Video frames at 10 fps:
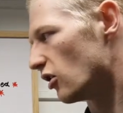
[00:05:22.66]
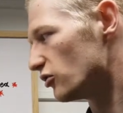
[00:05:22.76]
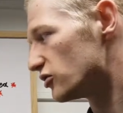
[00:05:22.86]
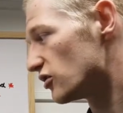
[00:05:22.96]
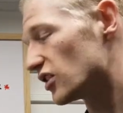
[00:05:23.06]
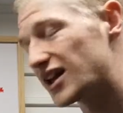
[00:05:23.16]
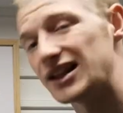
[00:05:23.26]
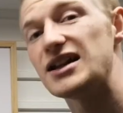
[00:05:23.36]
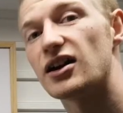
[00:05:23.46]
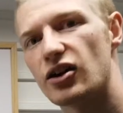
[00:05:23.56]
onto the
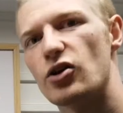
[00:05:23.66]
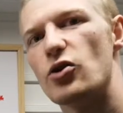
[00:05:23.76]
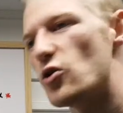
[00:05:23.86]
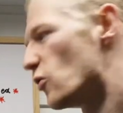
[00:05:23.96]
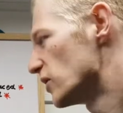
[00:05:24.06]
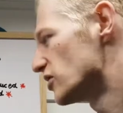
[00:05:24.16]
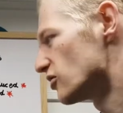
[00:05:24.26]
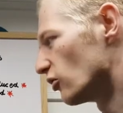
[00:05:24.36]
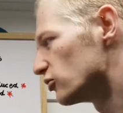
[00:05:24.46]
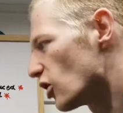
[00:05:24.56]
clear coat which
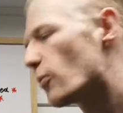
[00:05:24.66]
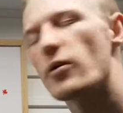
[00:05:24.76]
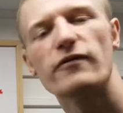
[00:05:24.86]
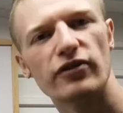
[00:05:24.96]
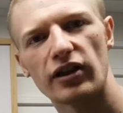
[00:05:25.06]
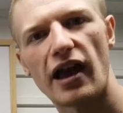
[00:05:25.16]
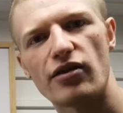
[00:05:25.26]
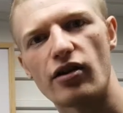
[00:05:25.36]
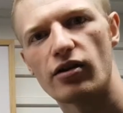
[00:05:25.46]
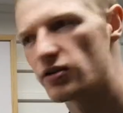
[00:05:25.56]
is on top of the
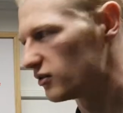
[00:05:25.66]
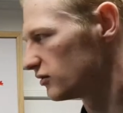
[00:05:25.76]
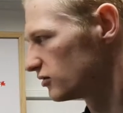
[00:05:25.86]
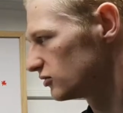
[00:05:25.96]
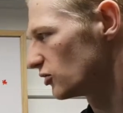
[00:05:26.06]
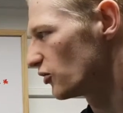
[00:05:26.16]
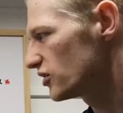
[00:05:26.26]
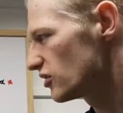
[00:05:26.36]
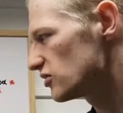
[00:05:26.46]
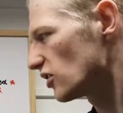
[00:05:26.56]
leather. So
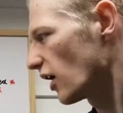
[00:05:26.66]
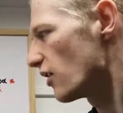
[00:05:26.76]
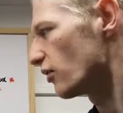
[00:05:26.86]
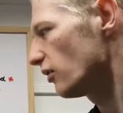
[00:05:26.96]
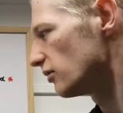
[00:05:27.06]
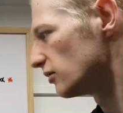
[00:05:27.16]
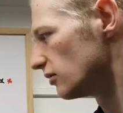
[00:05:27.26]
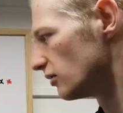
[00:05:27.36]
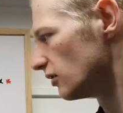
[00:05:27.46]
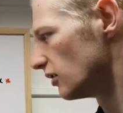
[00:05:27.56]
this is your leather,
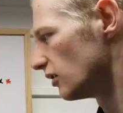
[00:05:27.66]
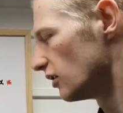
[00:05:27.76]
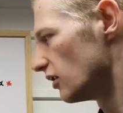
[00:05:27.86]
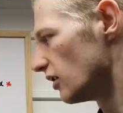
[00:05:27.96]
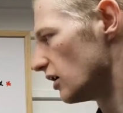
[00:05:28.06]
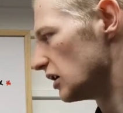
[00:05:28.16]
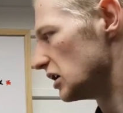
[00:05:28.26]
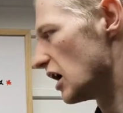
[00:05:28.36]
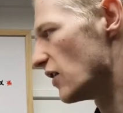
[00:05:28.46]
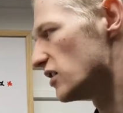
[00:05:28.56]

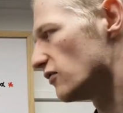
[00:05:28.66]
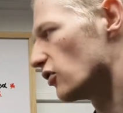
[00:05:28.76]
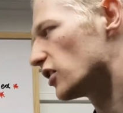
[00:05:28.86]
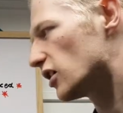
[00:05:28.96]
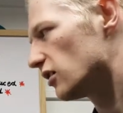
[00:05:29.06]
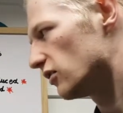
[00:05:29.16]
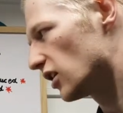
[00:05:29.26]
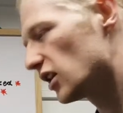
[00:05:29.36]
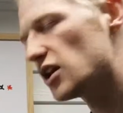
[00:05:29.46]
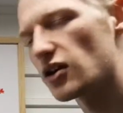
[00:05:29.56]
and then you've got the, the
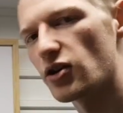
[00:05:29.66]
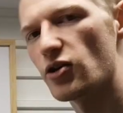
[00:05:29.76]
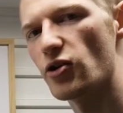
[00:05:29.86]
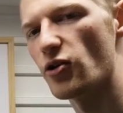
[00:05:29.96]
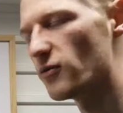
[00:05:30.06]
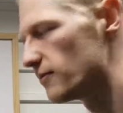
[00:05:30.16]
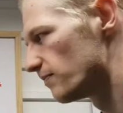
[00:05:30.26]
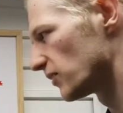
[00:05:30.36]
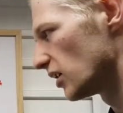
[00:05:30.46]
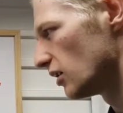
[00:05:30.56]
clear coat.
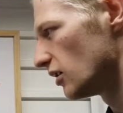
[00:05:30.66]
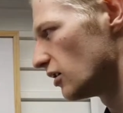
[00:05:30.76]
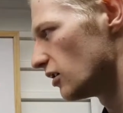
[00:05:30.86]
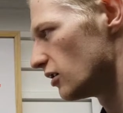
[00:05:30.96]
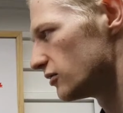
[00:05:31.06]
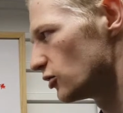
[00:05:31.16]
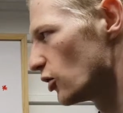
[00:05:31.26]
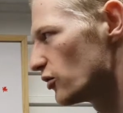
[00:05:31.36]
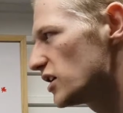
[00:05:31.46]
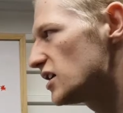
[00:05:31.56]

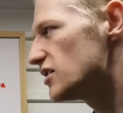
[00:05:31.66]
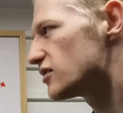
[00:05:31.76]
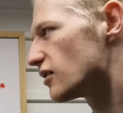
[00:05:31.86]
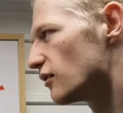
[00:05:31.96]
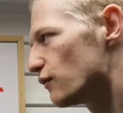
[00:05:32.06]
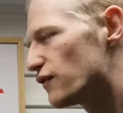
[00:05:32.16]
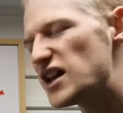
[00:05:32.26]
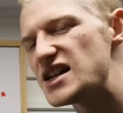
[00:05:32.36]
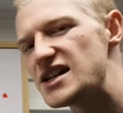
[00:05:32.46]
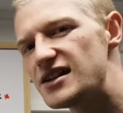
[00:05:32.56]
So these
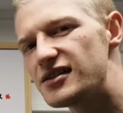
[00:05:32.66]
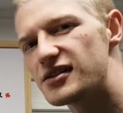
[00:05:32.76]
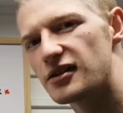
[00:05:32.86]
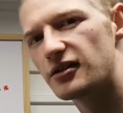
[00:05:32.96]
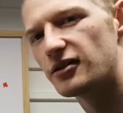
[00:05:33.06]
feeds